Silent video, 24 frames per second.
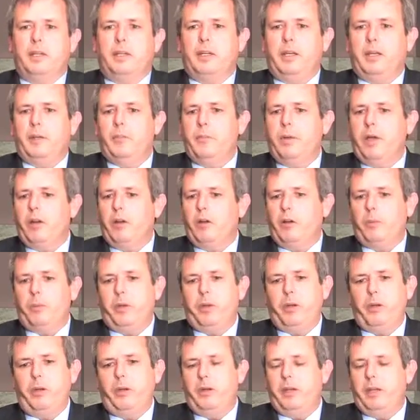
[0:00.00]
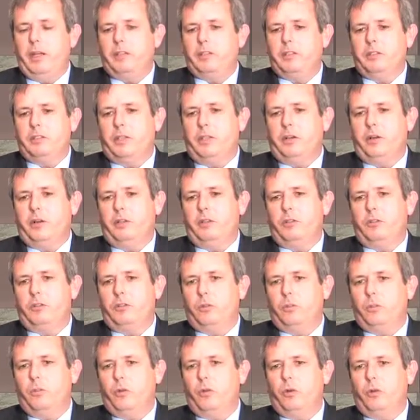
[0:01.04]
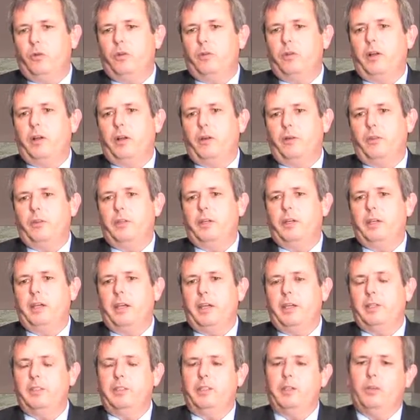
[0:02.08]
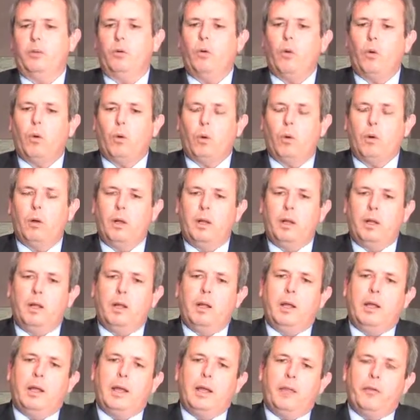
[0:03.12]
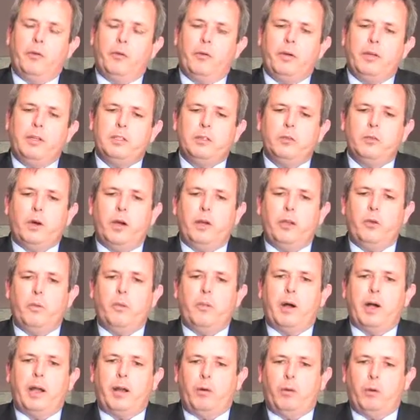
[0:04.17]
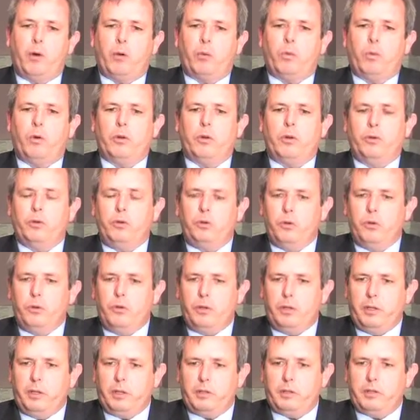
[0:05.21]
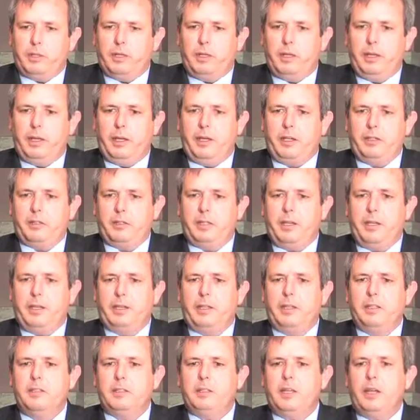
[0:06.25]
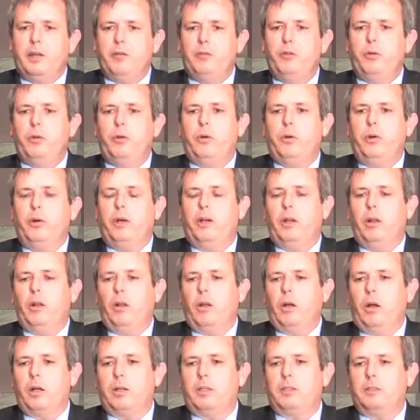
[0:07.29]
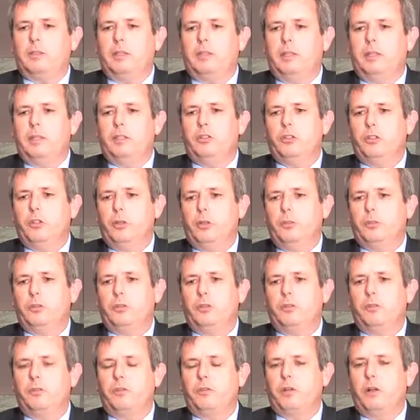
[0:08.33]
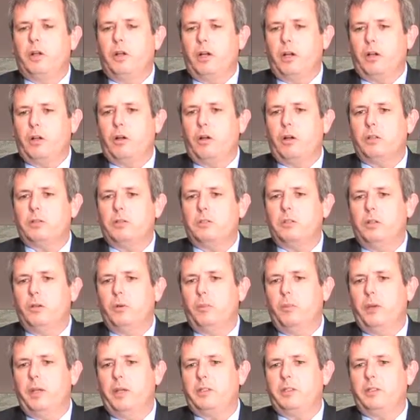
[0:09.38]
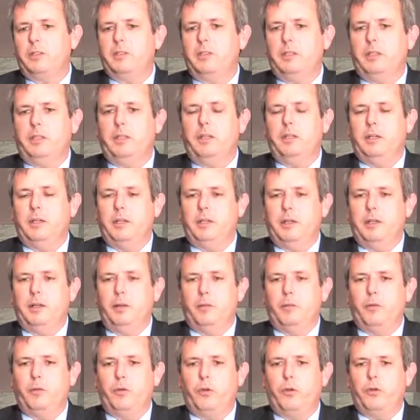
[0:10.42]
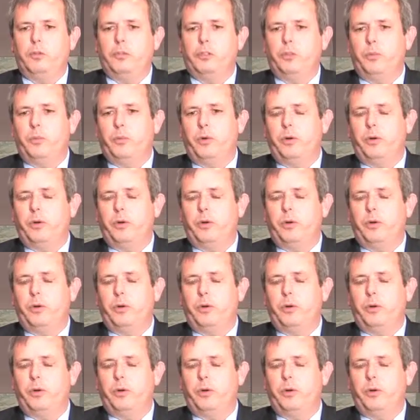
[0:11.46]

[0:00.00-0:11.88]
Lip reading: it may not be necessary to support offline authentication at all. And the reason why you might not want to do this is it can save you a lot in terms of cost and complexity for your chip